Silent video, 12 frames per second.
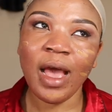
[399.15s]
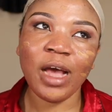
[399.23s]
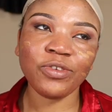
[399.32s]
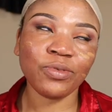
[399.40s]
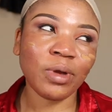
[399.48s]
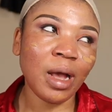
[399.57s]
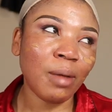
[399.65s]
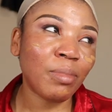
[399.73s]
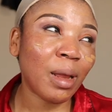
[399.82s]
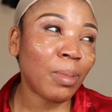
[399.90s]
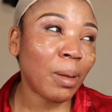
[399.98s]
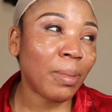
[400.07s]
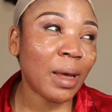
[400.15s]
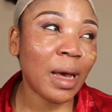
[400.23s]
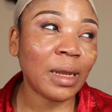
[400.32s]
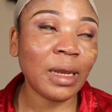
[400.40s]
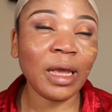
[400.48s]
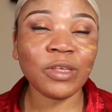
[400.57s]
I should come blah blah
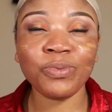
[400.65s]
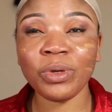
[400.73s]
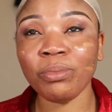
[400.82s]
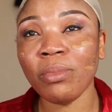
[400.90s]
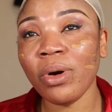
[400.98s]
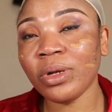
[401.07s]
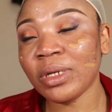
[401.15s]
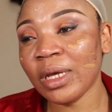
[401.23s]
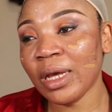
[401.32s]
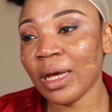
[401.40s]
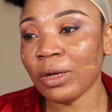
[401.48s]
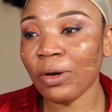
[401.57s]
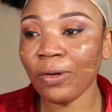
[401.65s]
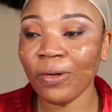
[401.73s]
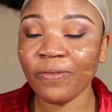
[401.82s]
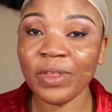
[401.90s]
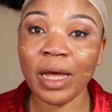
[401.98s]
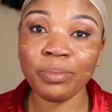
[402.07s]
blah next week Monday and all
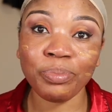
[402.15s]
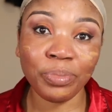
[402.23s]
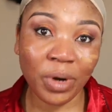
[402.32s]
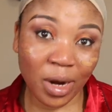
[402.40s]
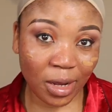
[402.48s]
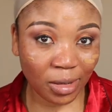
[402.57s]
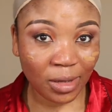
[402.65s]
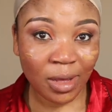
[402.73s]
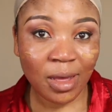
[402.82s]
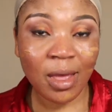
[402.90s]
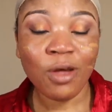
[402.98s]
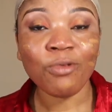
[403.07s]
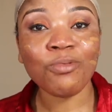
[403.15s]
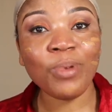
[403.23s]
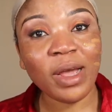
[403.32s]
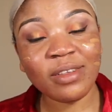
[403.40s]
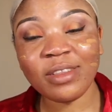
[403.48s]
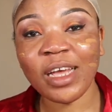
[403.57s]
of that. But
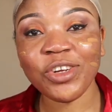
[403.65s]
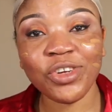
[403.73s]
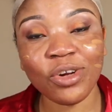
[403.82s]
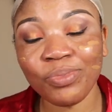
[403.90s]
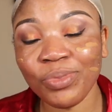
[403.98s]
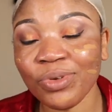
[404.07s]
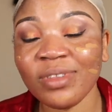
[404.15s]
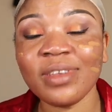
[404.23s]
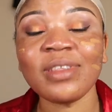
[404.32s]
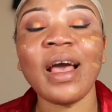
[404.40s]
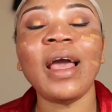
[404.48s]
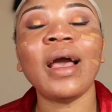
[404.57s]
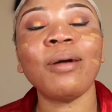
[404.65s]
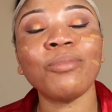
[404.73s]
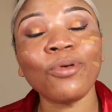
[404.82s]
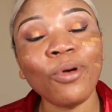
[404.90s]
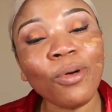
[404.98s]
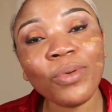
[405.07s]
rest assured, beauties, I
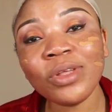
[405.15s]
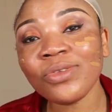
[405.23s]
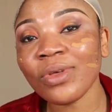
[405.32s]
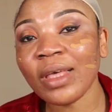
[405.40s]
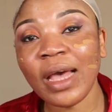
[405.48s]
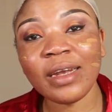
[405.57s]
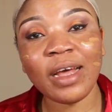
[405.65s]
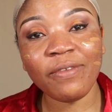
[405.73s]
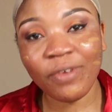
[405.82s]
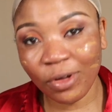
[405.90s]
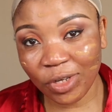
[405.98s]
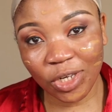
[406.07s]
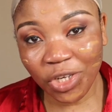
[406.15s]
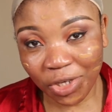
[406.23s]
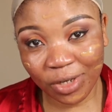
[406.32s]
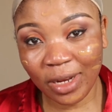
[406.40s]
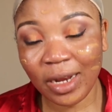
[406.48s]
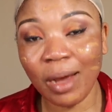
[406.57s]
am going to get that
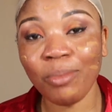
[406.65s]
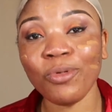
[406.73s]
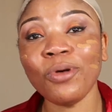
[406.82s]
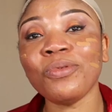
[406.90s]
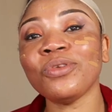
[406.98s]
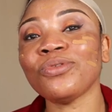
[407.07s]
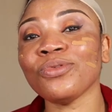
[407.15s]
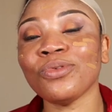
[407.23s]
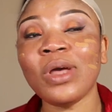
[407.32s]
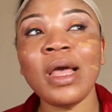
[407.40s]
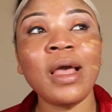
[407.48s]
foundation, and I'm going to